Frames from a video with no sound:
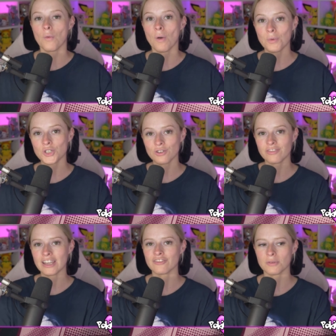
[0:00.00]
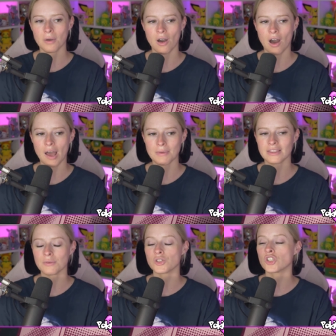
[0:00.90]
what was your favorite part? I mean,
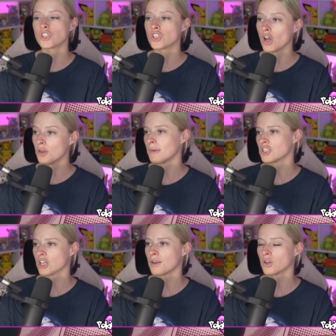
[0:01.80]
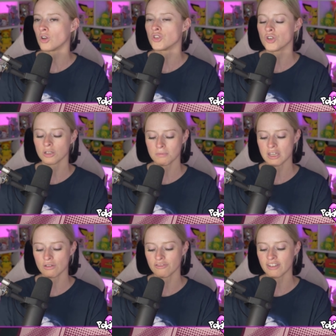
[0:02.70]
there was so much going on. You could
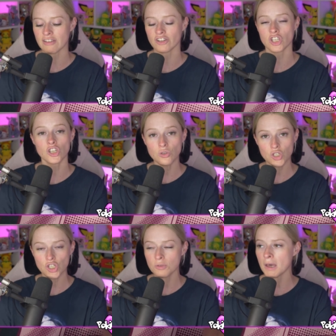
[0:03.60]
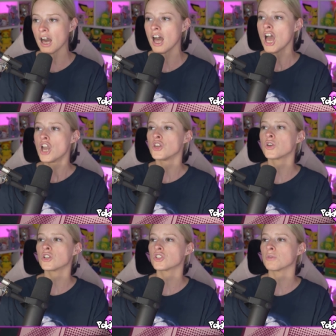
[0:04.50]
meet your favorite YouTuber, you
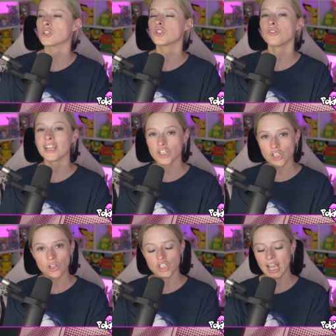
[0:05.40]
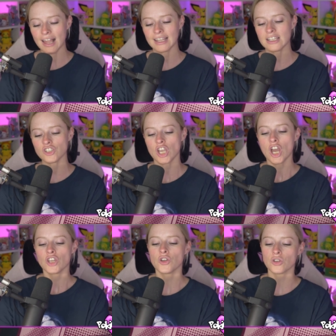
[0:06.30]
could do a trick shot challenge,
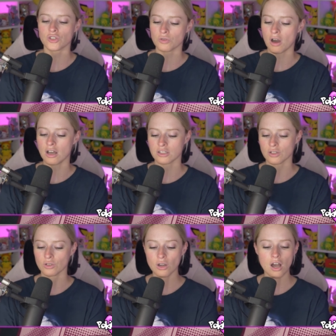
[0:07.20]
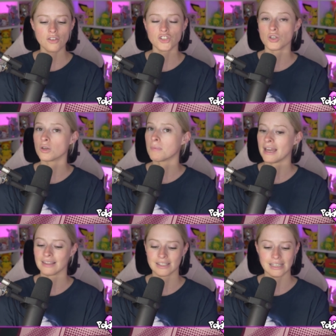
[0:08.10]
you could do arts and crafts, you could
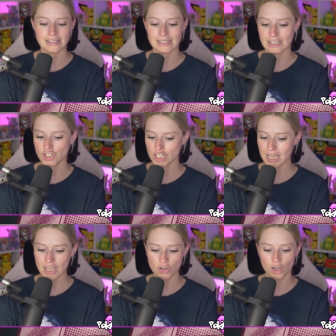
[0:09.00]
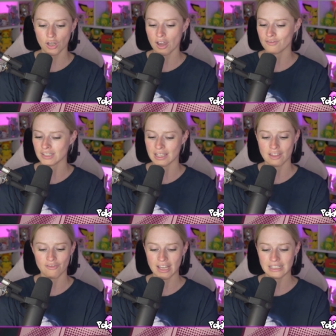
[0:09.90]
play the TCG, you could go and visit
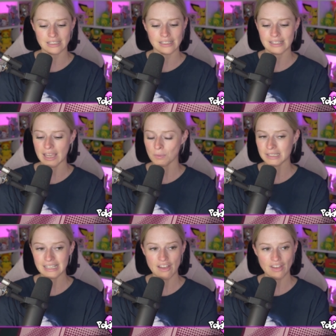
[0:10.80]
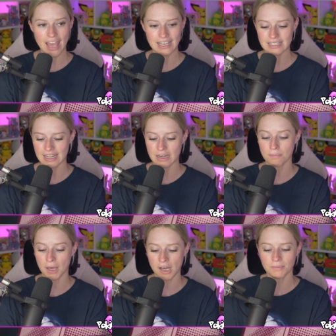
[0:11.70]
the vendors. It was never ending,
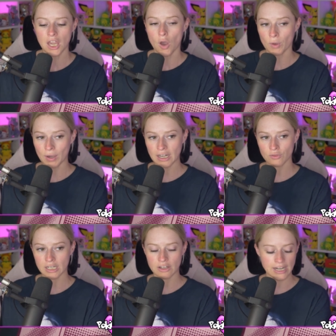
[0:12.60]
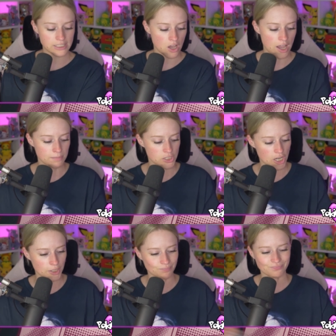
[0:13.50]
but we all had a really great time. So